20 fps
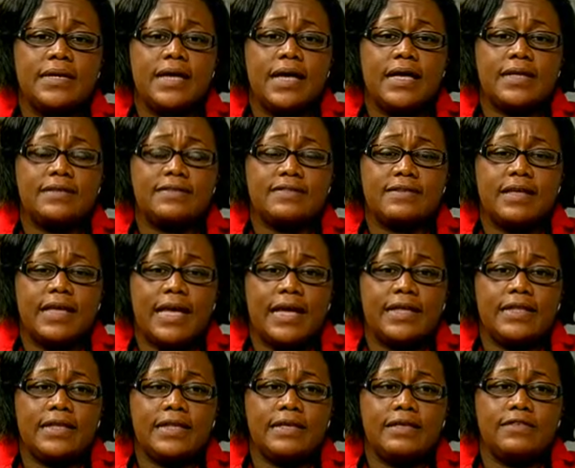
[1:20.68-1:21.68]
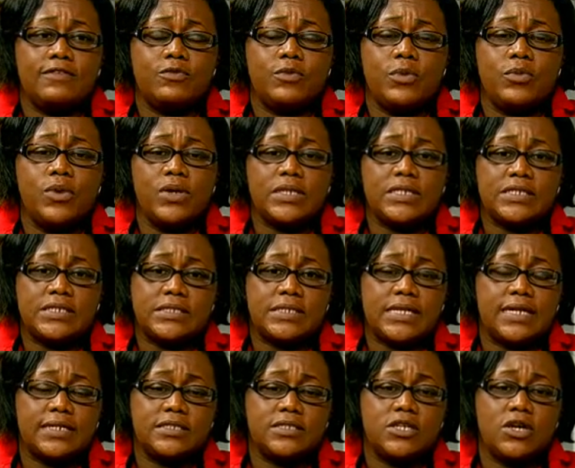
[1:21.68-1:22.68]
And as a Guyanese, we want to
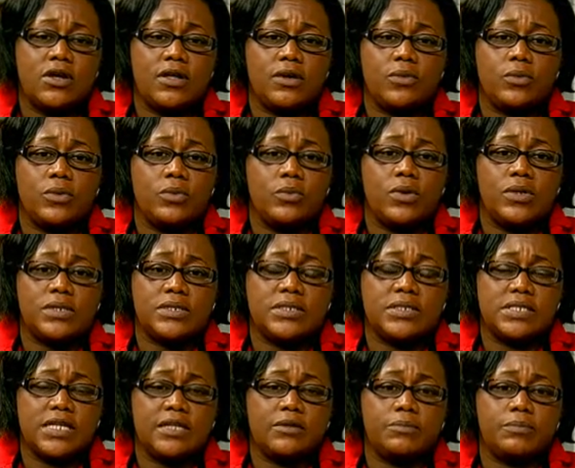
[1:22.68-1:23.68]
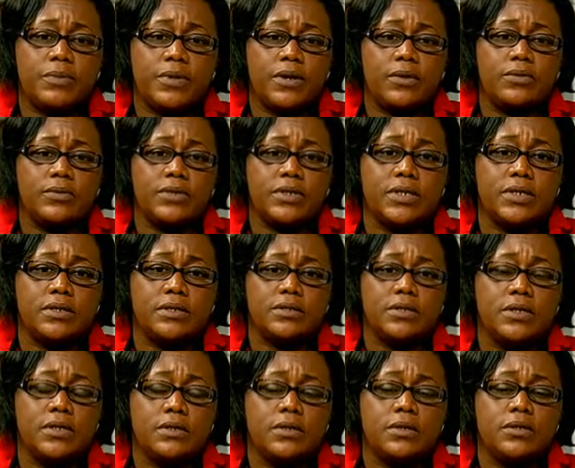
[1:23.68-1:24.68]
stand tall and we want to stand proud. And
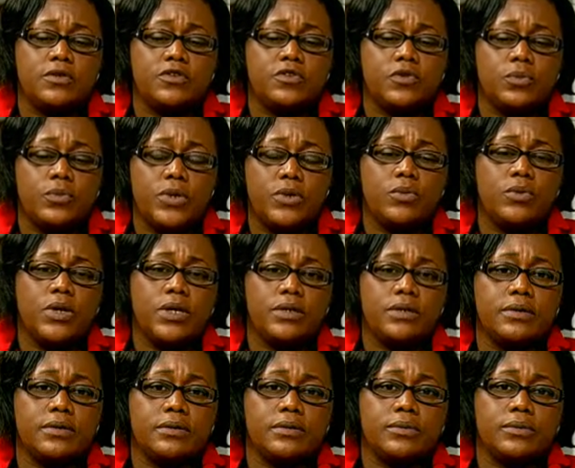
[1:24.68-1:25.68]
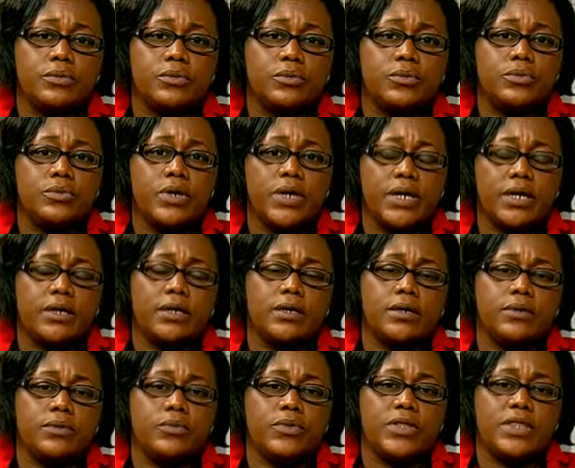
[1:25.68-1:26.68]
so we want to work
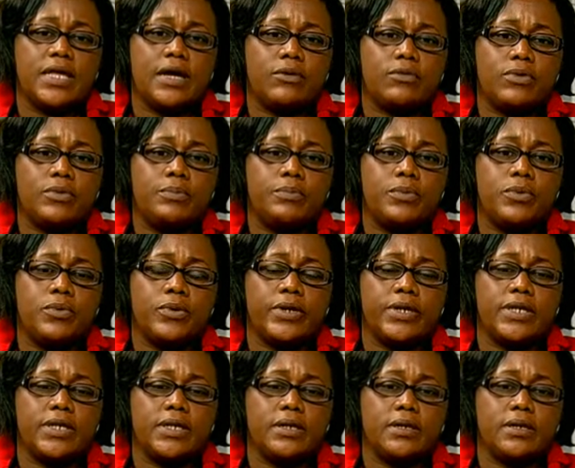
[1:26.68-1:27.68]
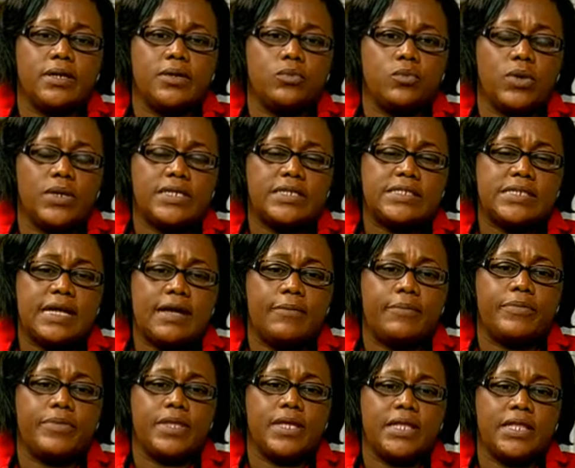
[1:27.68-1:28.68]
with that report and what is
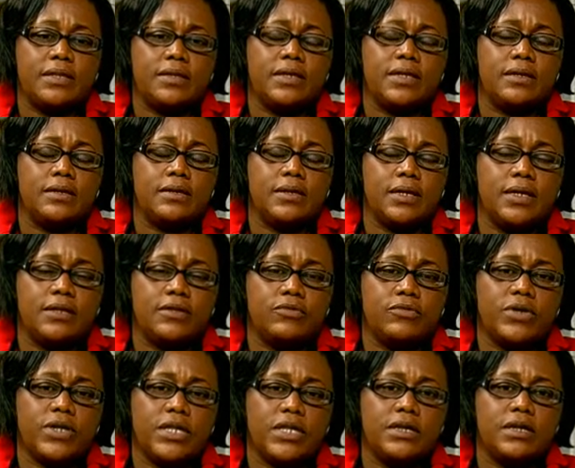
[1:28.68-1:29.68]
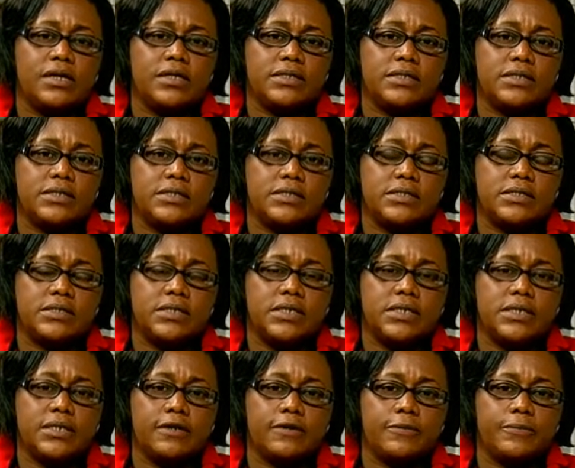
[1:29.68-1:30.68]
happening. It really causes us to see it